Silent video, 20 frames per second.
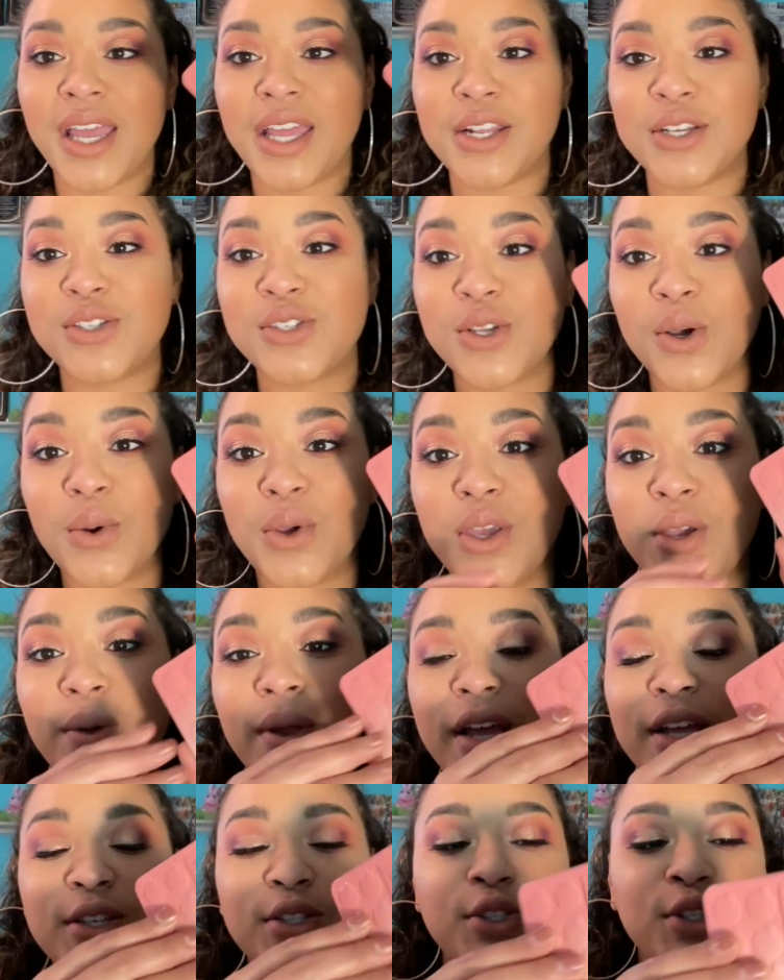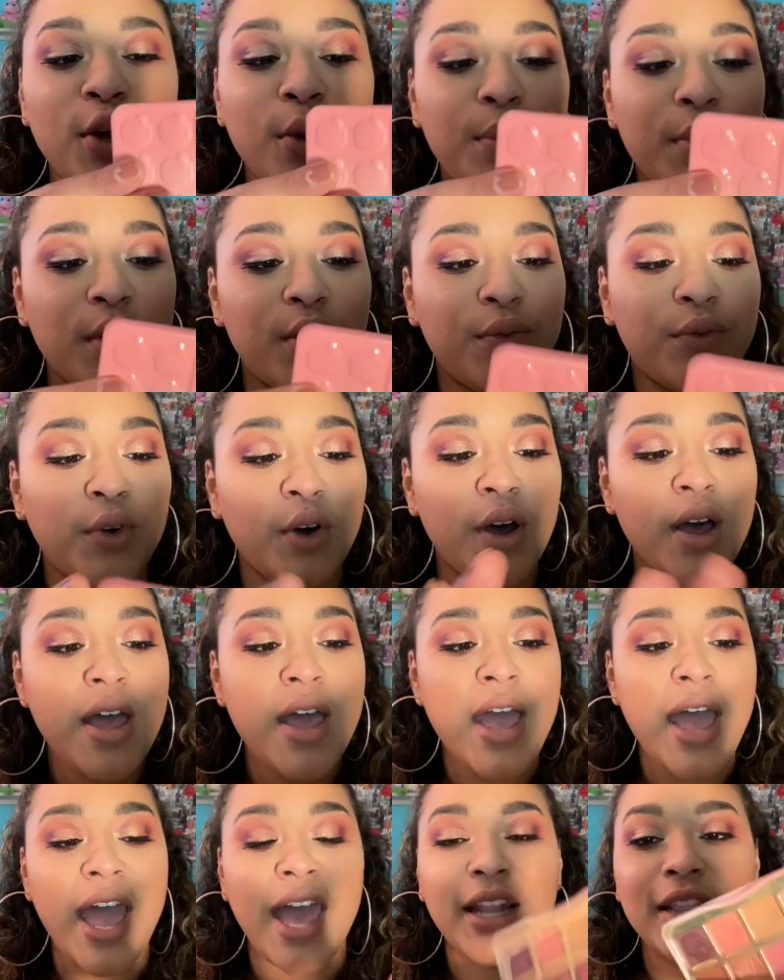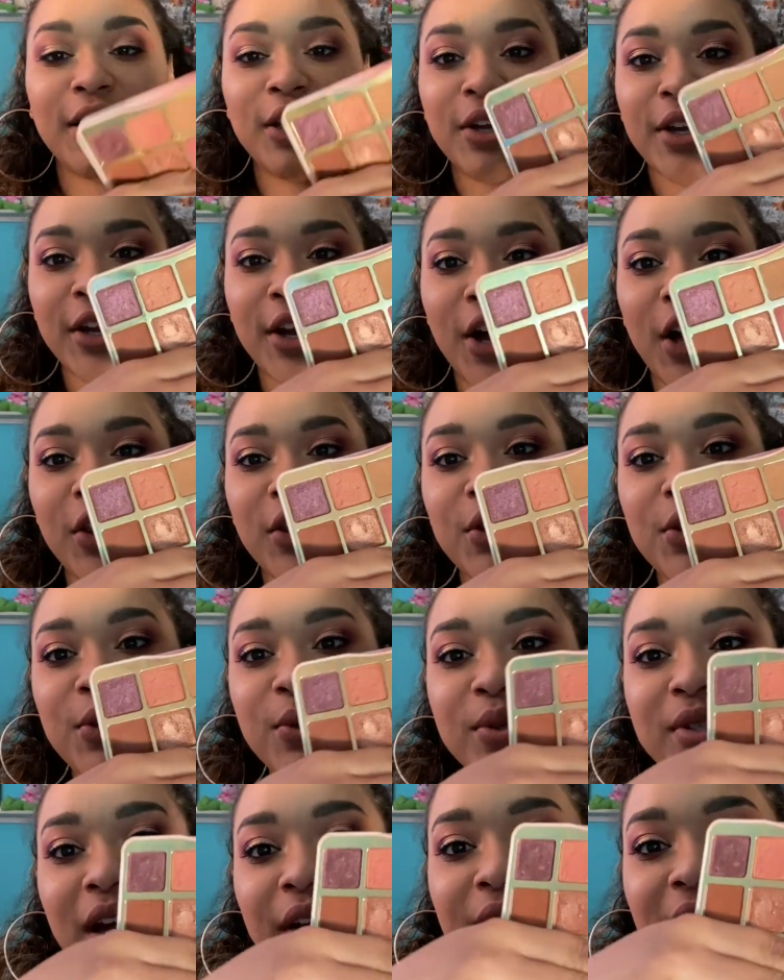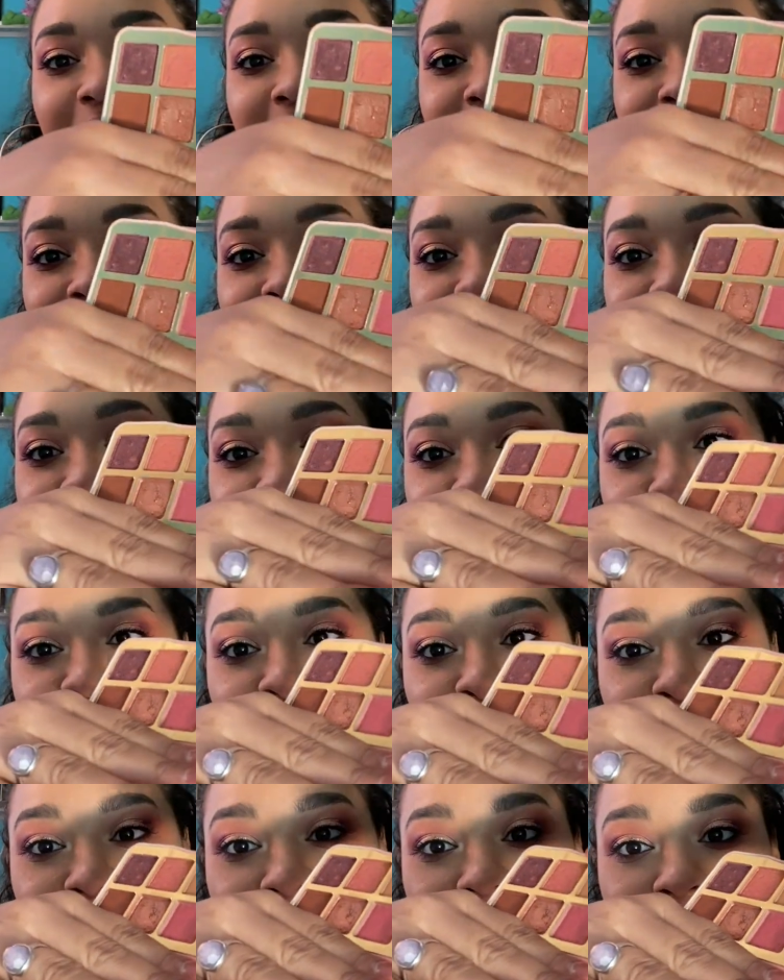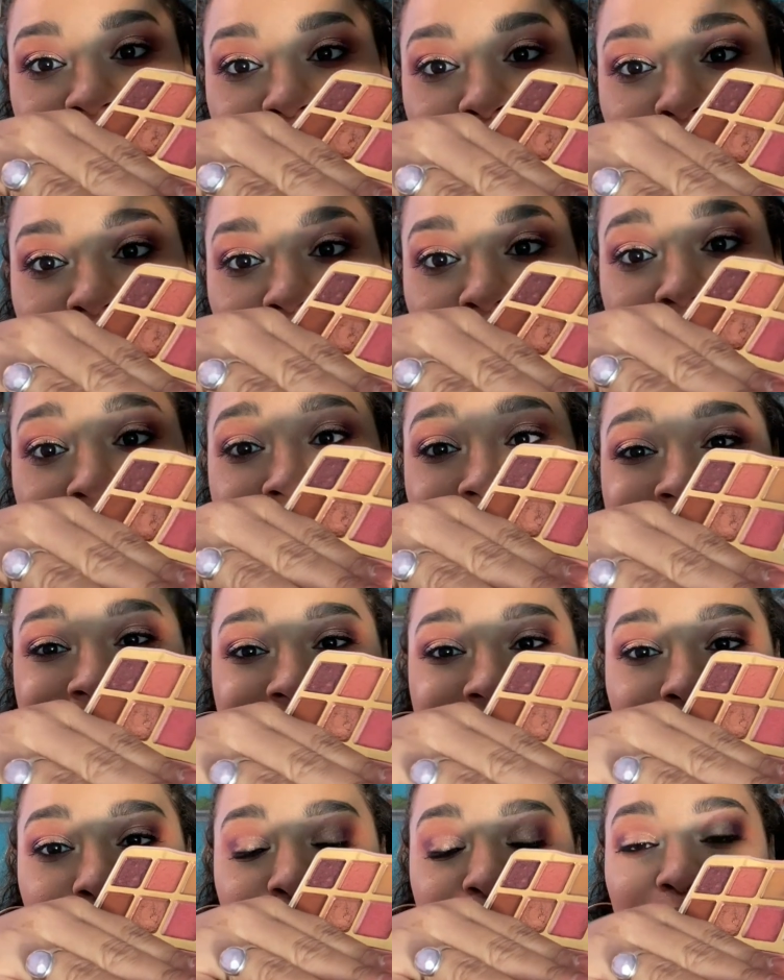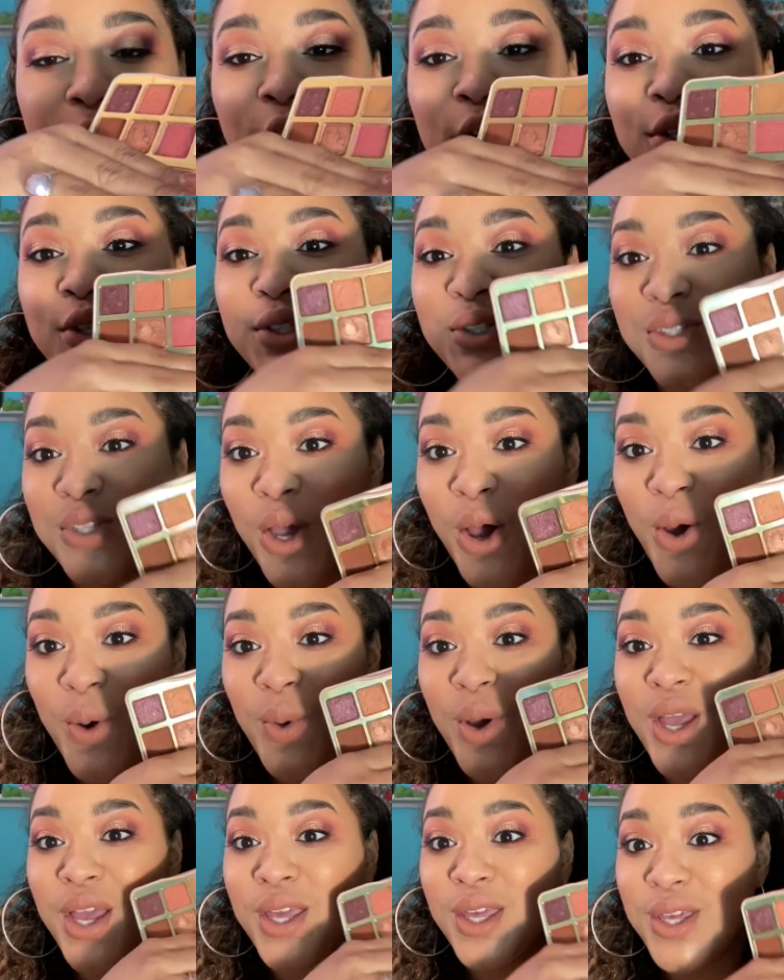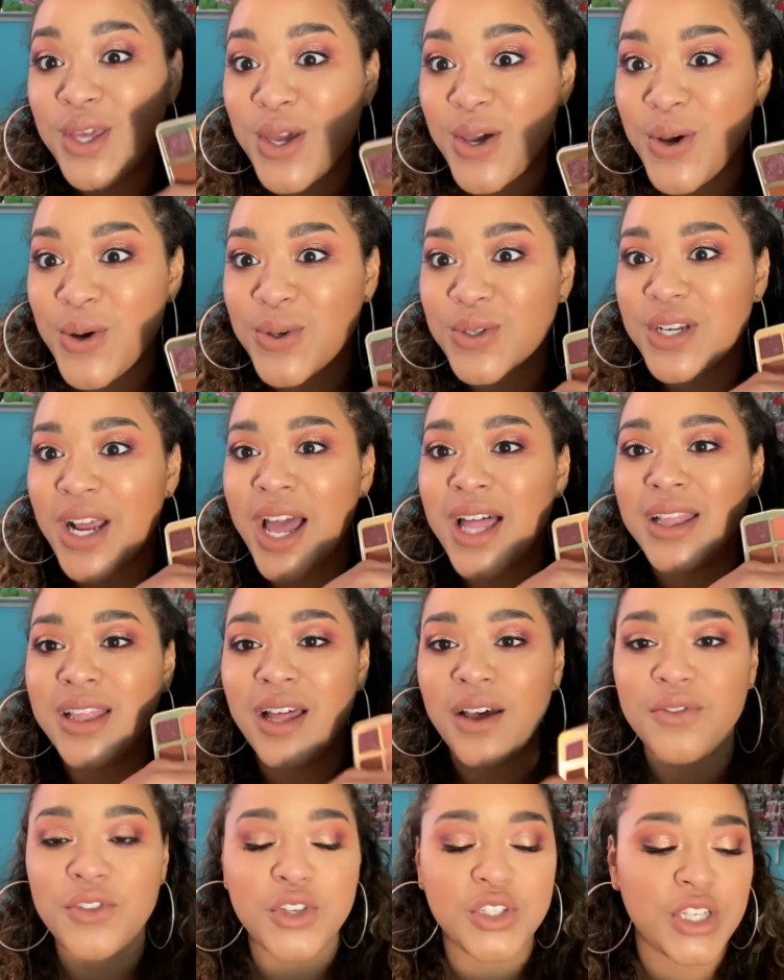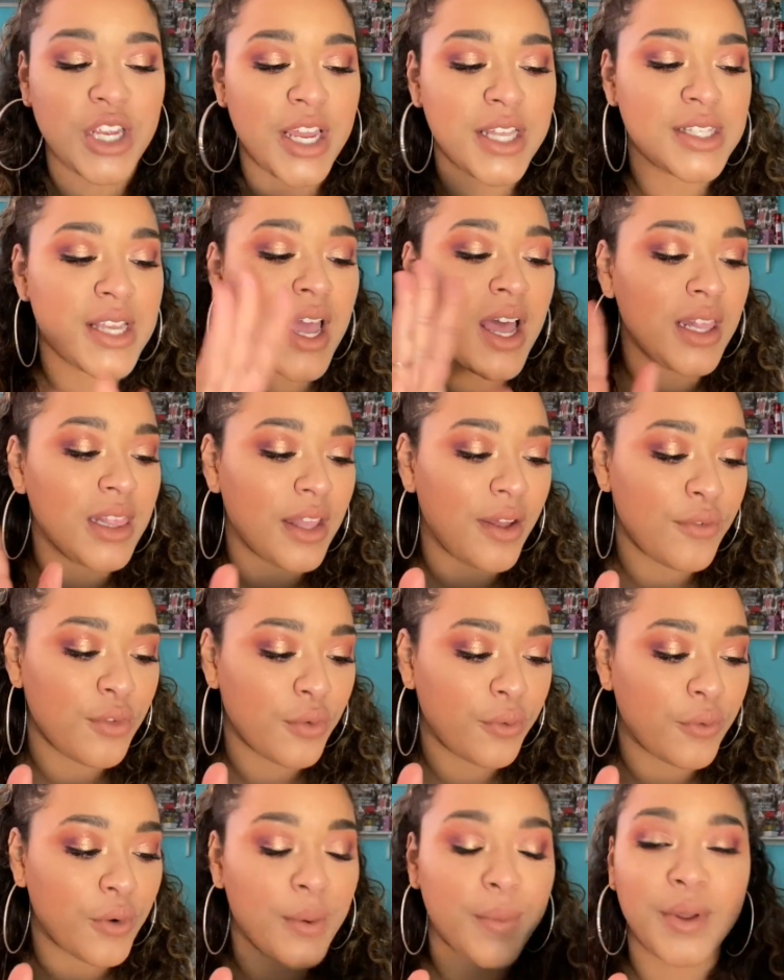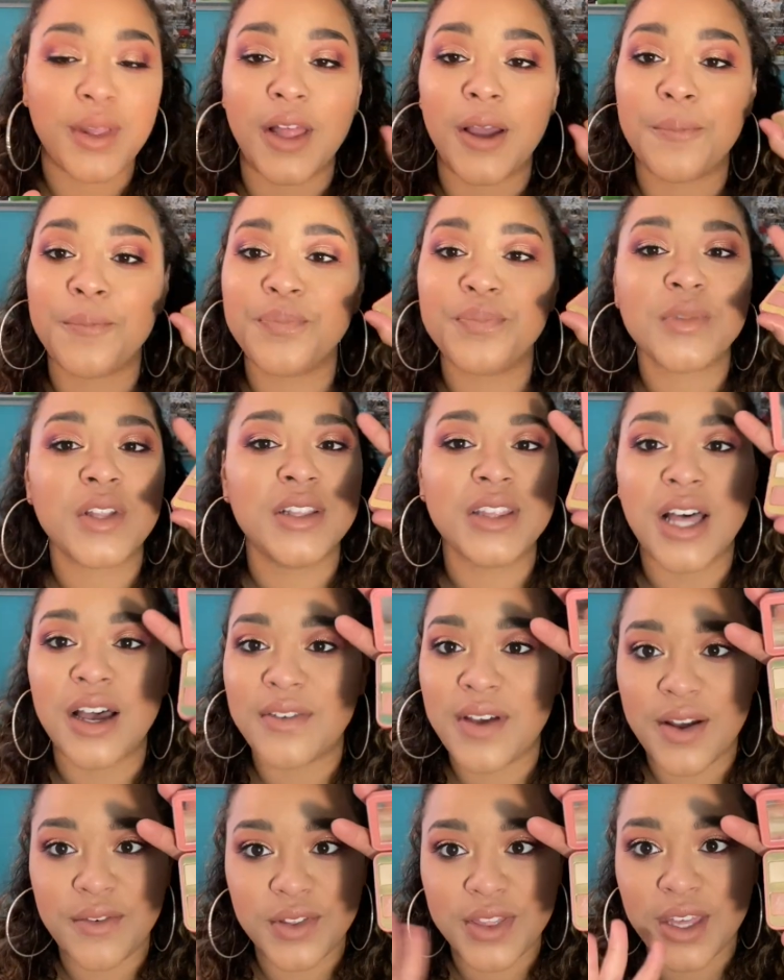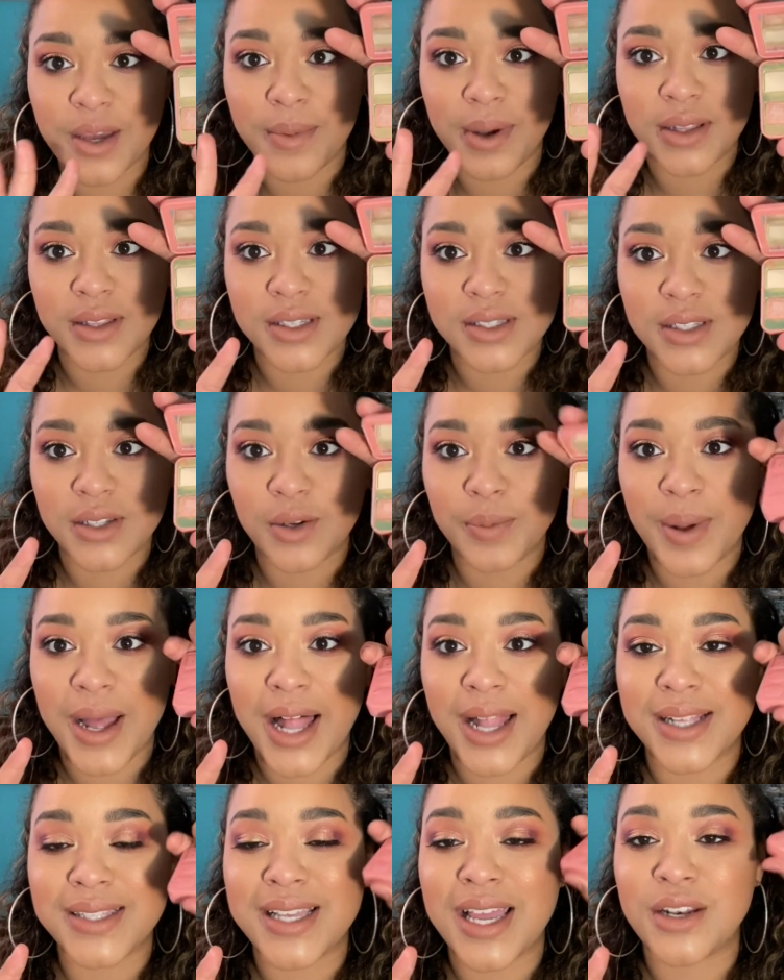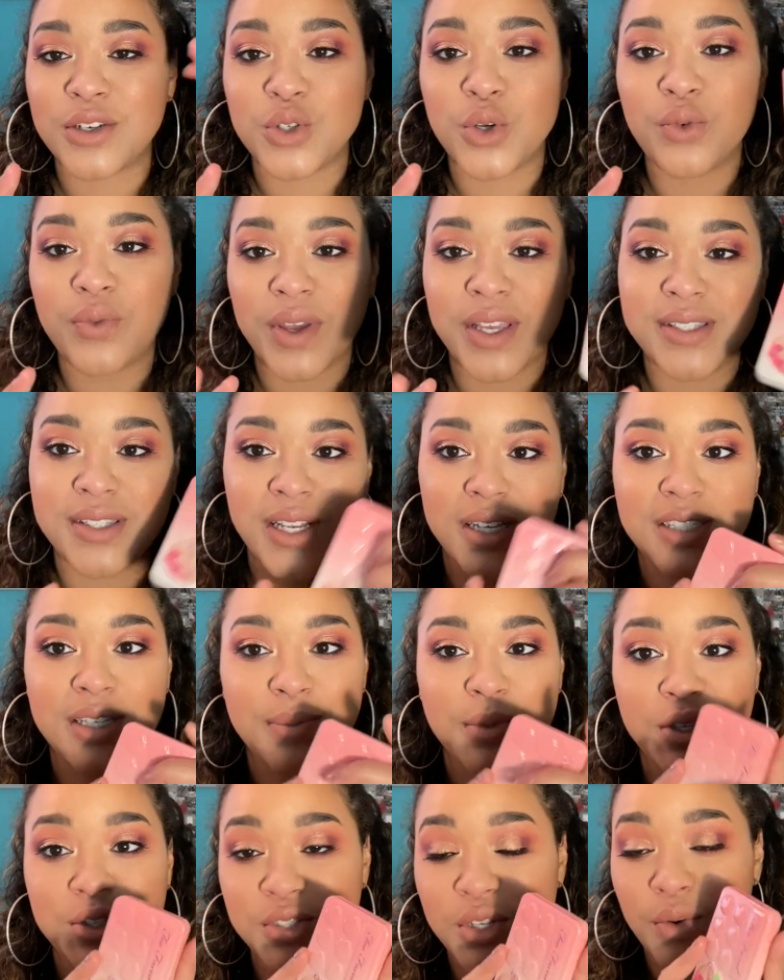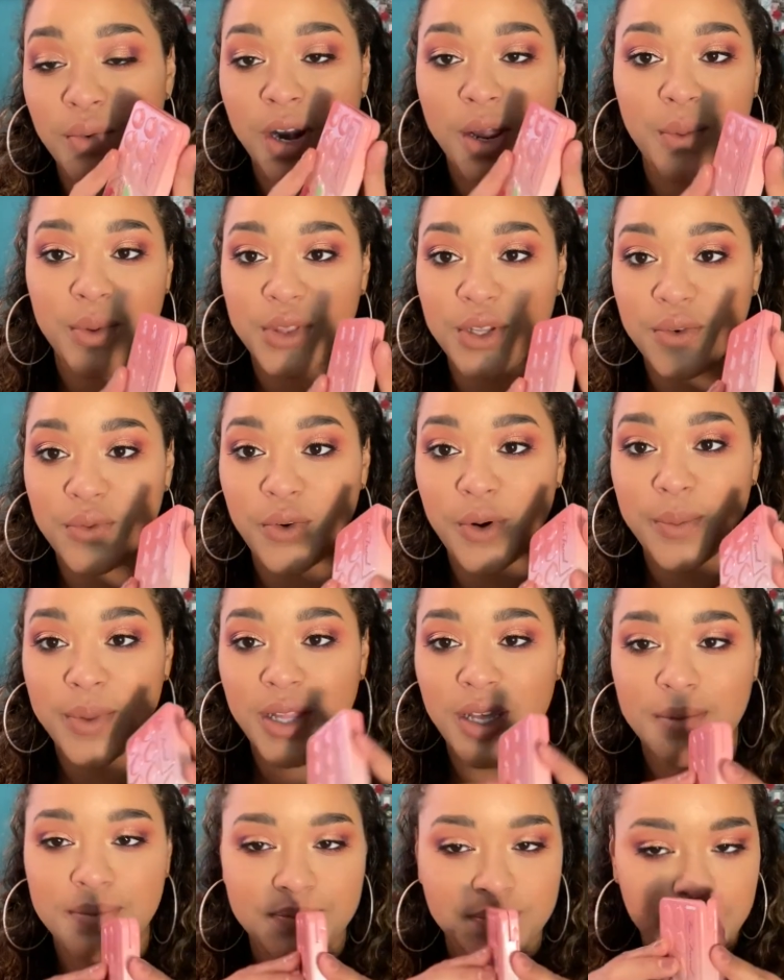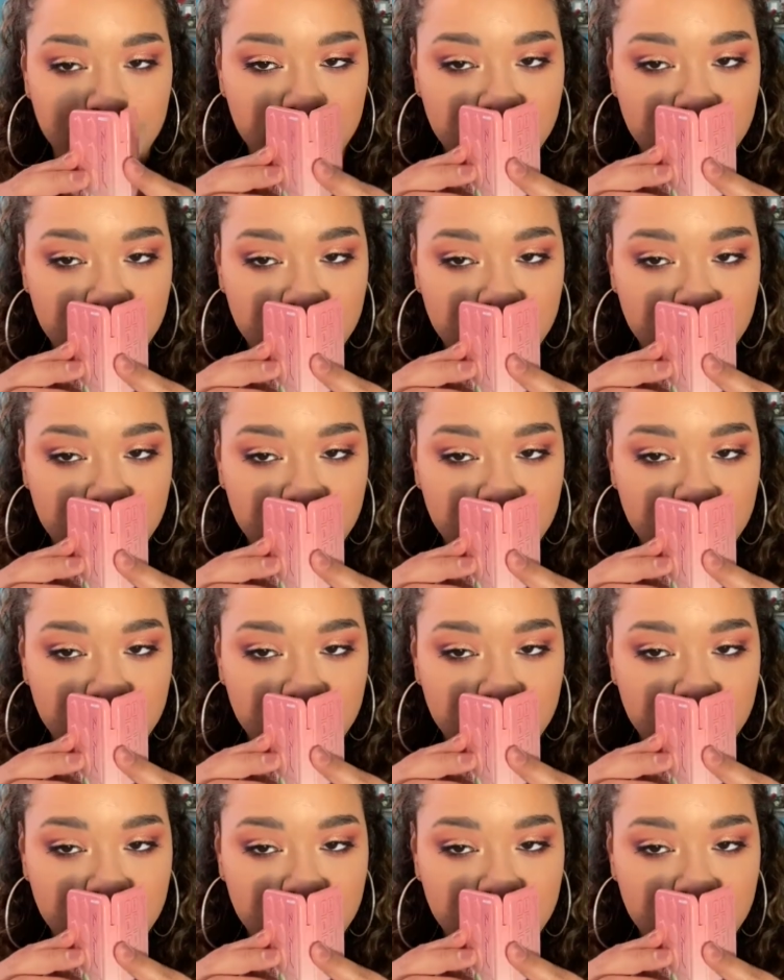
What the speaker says: It is so cute, it is so beautiful. And look at all the use I've gotten out of these two shades, bro. The dips are so huge. I love the shades, love the formula, love everything about these little palettes. And Too Faced does something so right with their formula.